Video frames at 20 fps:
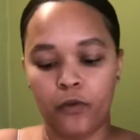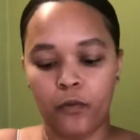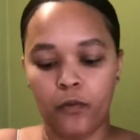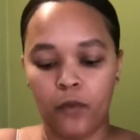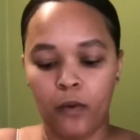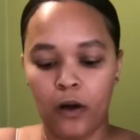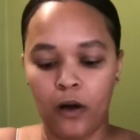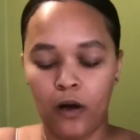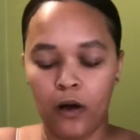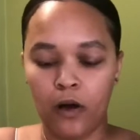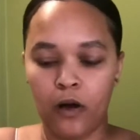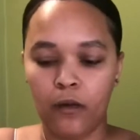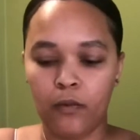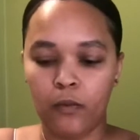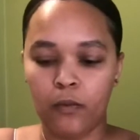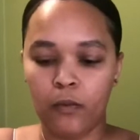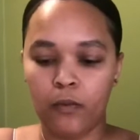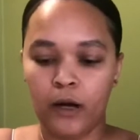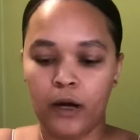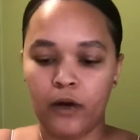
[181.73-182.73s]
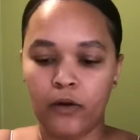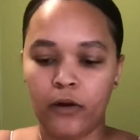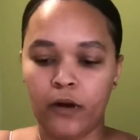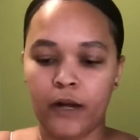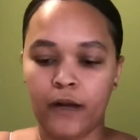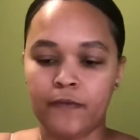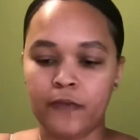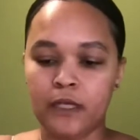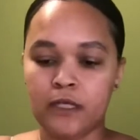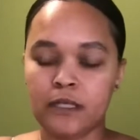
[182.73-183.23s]
raw,
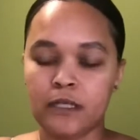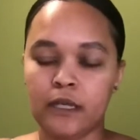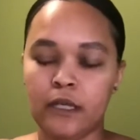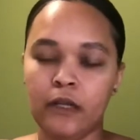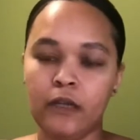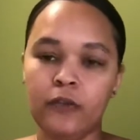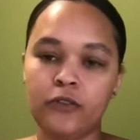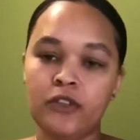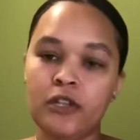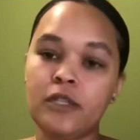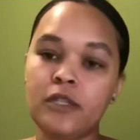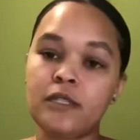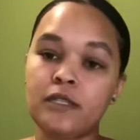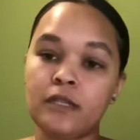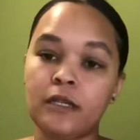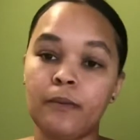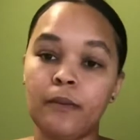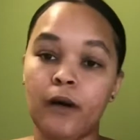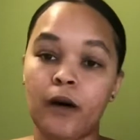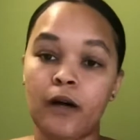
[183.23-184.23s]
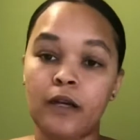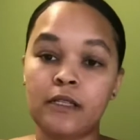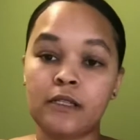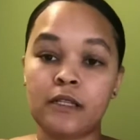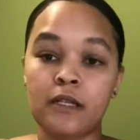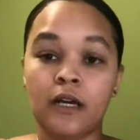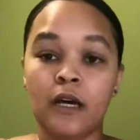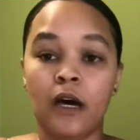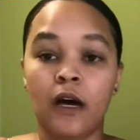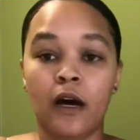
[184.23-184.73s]
wildcrafted St. Lucian CMOS
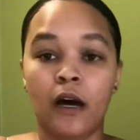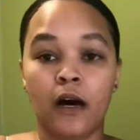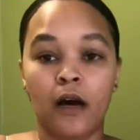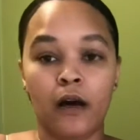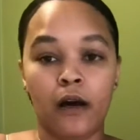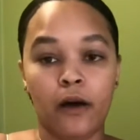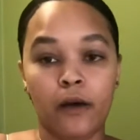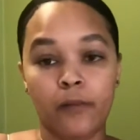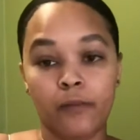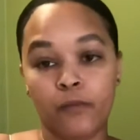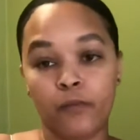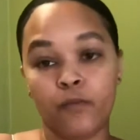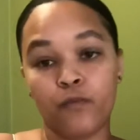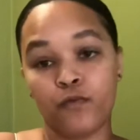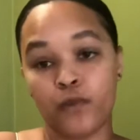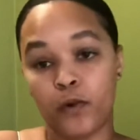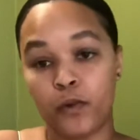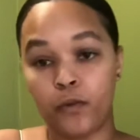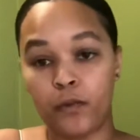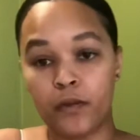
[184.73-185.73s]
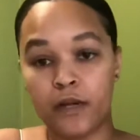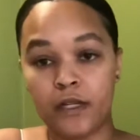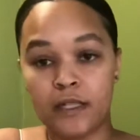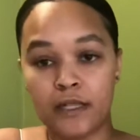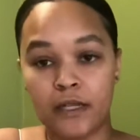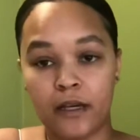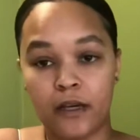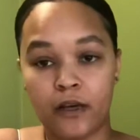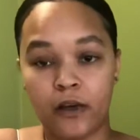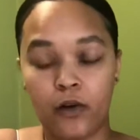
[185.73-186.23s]
for
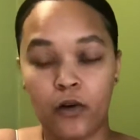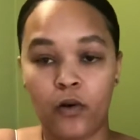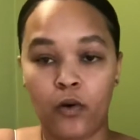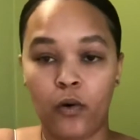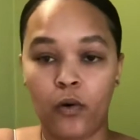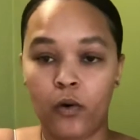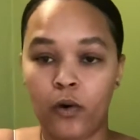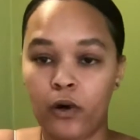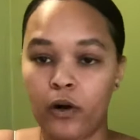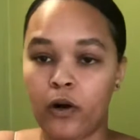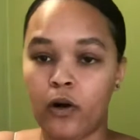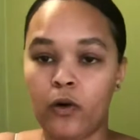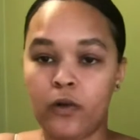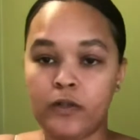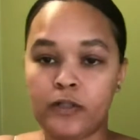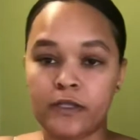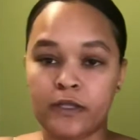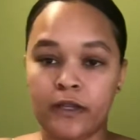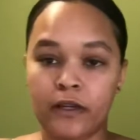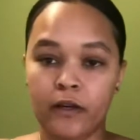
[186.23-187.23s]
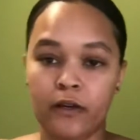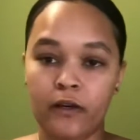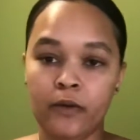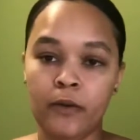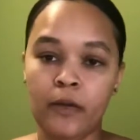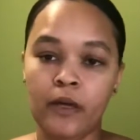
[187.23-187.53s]
retail or wholesale.